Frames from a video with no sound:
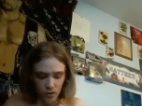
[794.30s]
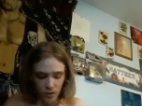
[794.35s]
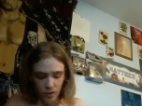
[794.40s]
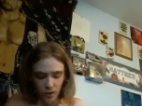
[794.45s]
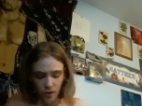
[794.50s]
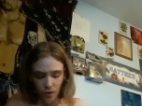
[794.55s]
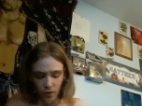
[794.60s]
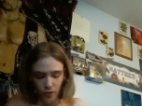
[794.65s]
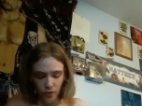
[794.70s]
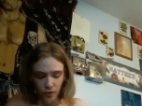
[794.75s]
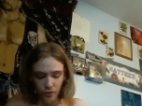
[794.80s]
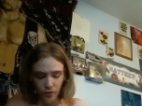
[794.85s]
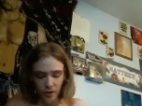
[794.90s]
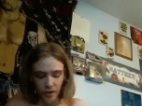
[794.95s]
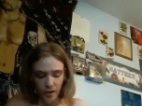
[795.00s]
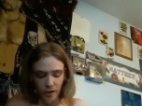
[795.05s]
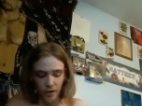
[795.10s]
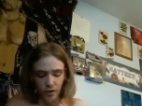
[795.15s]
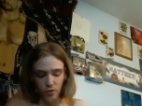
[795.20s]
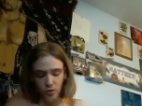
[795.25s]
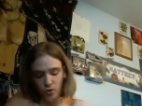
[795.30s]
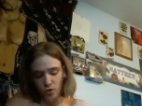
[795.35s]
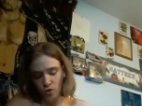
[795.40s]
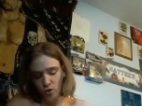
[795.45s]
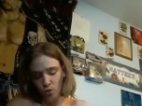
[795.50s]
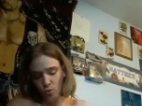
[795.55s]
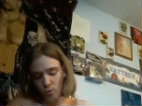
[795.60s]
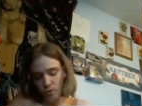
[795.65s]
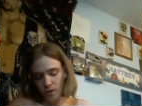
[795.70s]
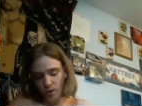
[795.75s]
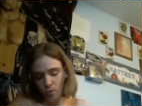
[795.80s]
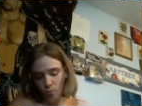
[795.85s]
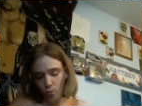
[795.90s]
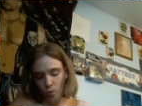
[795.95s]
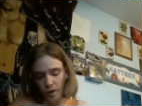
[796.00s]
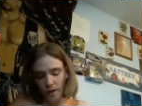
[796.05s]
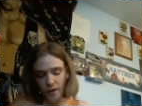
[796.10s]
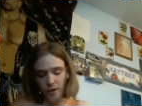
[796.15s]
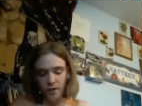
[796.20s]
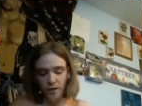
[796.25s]
Another thing I could do with the
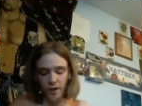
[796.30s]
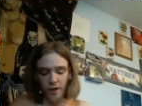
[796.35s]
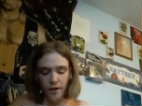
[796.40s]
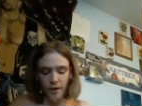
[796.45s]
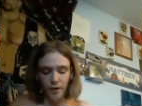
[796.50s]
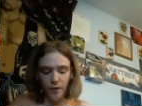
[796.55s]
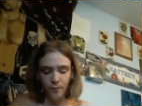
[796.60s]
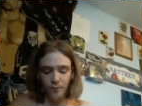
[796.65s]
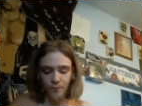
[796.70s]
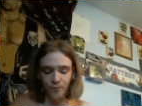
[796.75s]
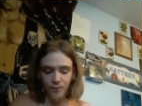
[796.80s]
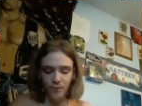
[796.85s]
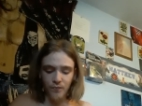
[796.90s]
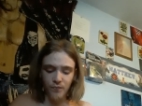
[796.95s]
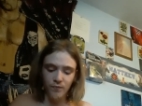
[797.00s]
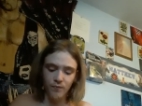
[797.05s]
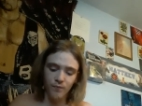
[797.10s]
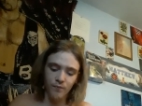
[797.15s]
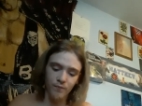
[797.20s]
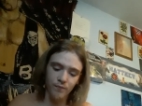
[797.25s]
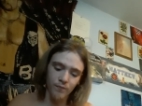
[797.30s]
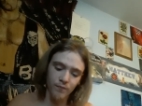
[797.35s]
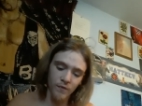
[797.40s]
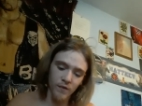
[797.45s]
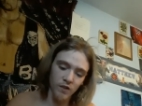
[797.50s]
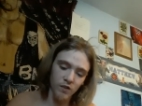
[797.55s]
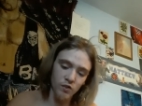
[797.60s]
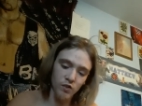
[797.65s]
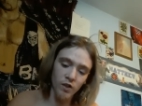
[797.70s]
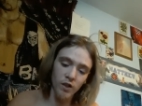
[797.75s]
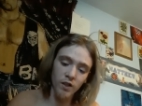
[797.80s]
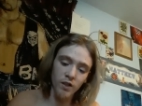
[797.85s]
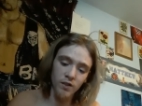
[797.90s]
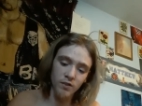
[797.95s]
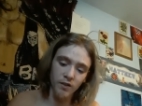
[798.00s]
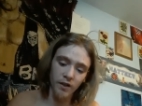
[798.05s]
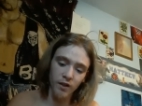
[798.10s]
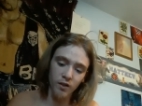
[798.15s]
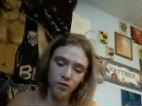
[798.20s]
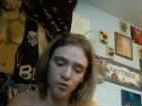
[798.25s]
white attire, Jay, is
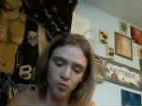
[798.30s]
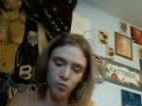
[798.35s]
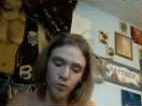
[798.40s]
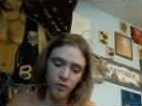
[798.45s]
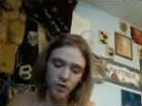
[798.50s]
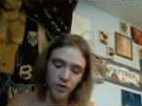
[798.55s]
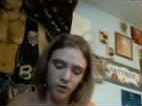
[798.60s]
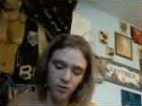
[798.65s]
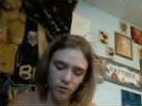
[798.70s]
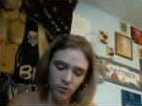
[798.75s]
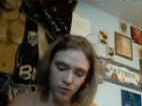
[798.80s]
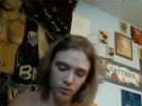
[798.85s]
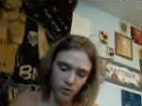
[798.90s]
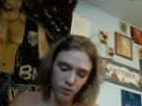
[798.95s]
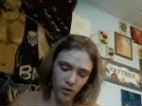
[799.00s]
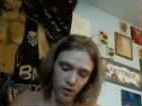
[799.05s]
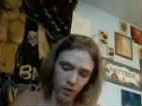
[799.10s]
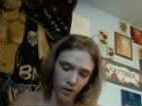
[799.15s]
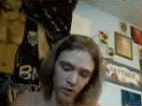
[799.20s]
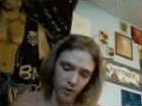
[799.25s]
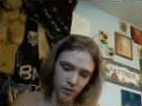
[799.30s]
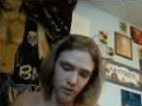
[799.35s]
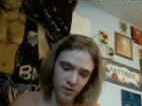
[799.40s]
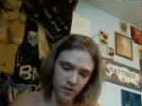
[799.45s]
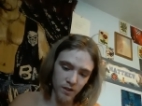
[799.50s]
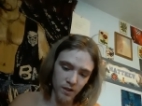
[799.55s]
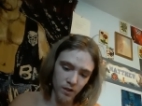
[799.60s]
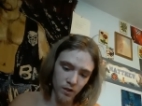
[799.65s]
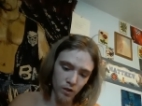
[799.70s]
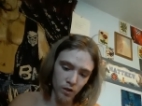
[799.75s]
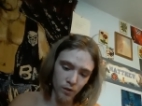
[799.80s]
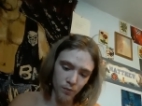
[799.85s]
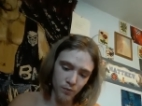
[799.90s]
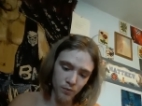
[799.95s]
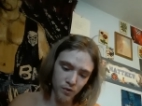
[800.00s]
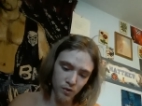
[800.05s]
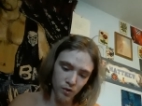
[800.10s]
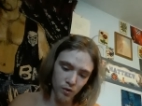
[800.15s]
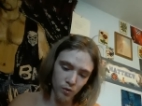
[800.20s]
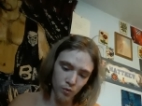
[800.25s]
I could set it up
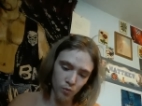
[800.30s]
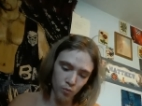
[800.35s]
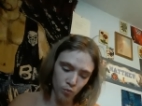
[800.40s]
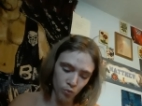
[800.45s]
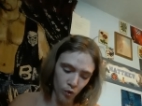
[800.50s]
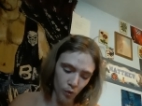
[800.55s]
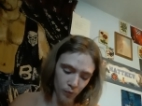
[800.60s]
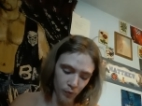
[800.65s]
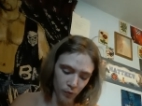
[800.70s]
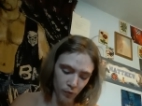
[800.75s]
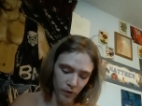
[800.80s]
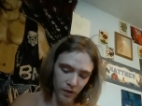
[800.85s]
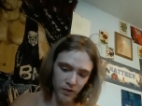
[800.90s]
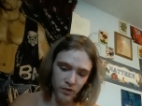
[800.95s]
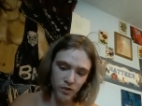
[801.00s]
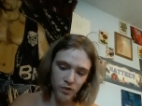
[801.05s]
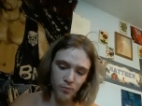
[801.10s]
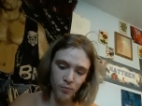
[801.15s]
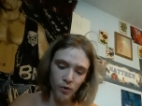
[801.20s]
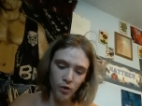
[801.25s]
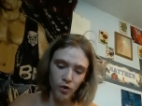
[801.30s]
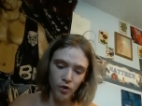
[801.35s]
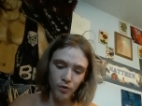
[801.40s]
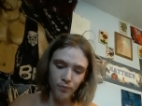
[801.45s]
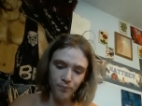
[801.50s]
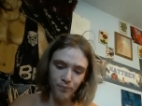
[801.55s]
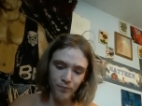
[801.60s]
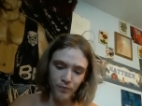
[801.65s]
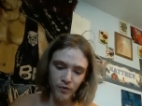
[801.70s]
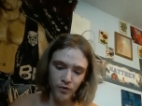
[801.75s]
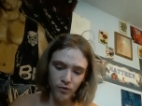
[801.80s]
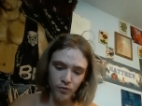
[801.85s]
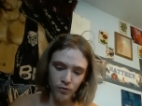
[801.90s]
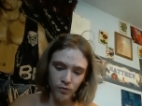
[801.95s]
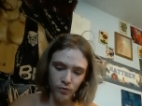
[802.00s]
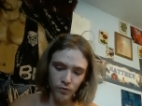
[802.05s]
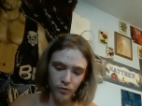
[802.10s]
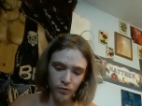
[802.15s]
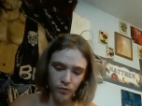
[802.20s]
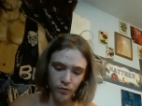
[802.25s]
so Roman Reigns' part
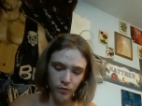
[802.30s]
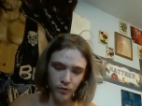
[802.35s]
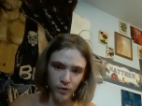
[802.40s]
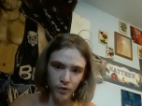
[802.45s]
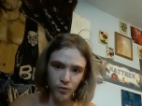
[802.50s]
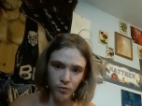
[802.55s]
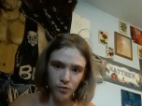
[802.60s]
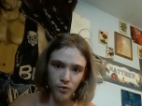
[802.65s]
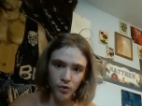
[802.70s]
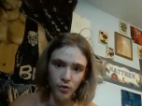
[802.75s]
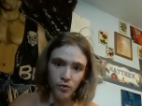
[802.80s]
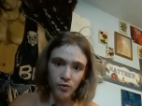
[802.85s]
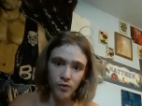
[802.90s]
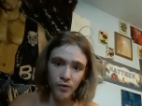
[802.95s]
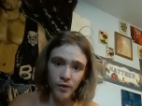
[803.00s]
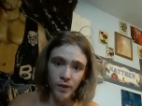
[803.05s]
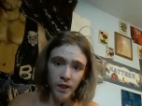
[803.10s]
of the Usos.